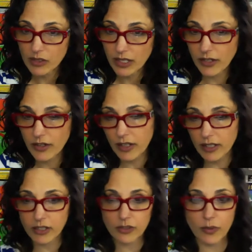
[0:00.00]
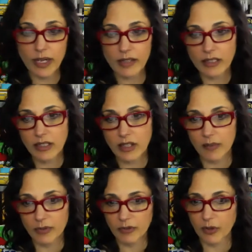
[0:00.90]
Here's what else is
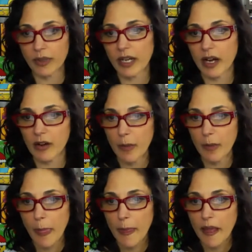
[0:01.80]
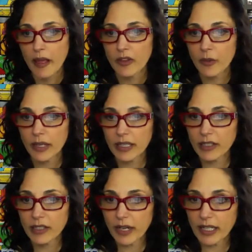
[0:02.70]
on before we go. The weekly
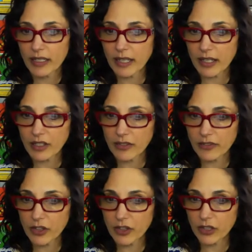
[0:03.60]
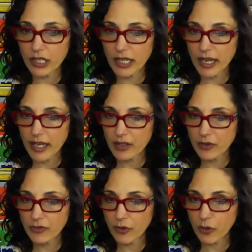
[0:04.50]
training session for 30 days,
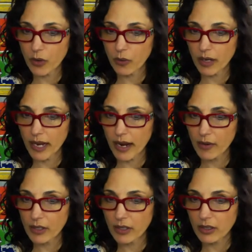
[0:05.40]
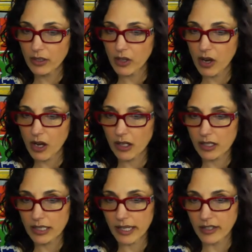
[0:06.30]
4 one-hour long
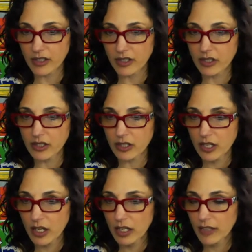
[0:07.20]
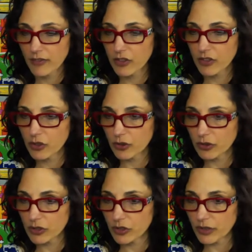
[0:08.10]
sessions. Give you the
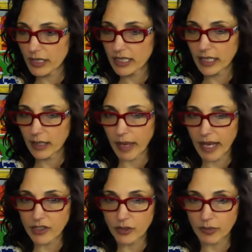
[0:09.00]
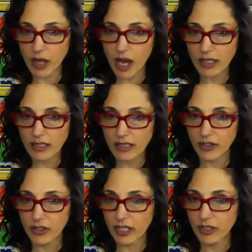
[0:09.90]
tools you need to get past your blocks, get
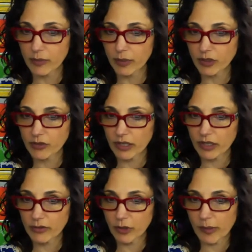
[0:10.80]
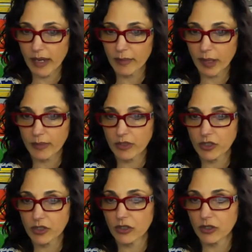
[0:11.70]
your Kindle books written, formatted,
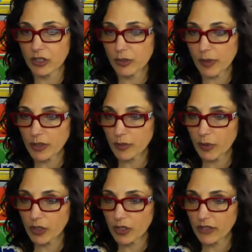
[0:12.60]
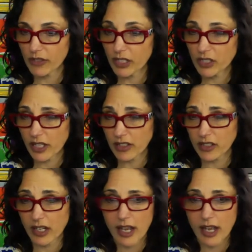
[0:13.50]
published, including a special portion of each
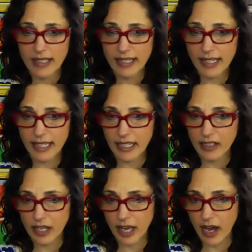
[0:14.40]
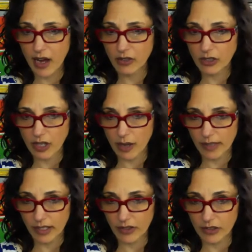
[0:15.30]
session dedicated to how to
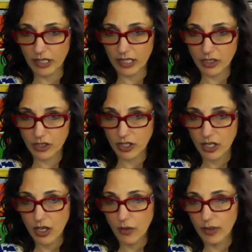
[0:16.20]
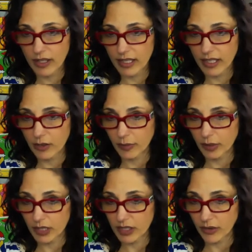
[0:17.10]
dominate your niche with a Kindle
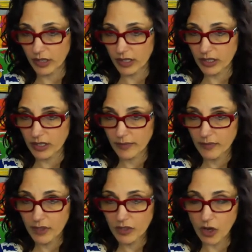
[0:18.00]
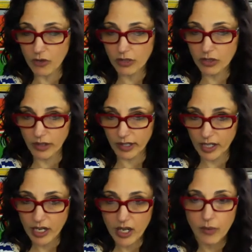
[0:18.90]
book series. It's all recorded.
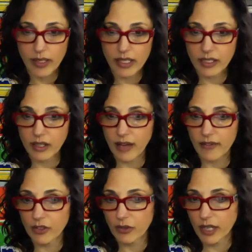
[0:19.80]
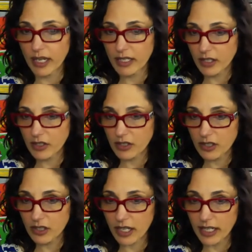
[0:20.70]
Weekly live Q&A sessions
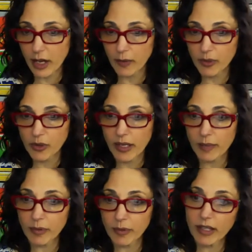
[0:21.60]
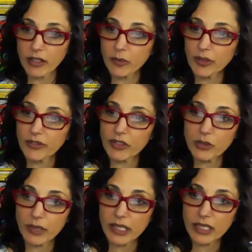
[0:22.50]
designed to help you implement your
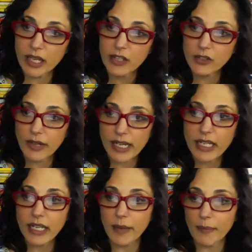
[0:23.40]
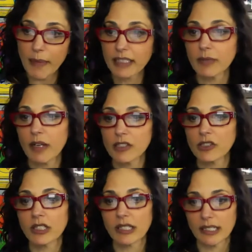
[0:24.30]
previous week's training and maximize your
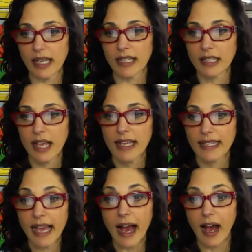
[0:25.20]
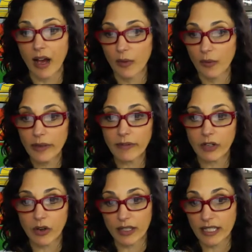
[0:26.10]
success. Yeah, we
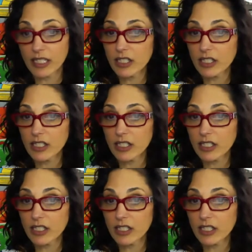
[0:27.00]
record these too.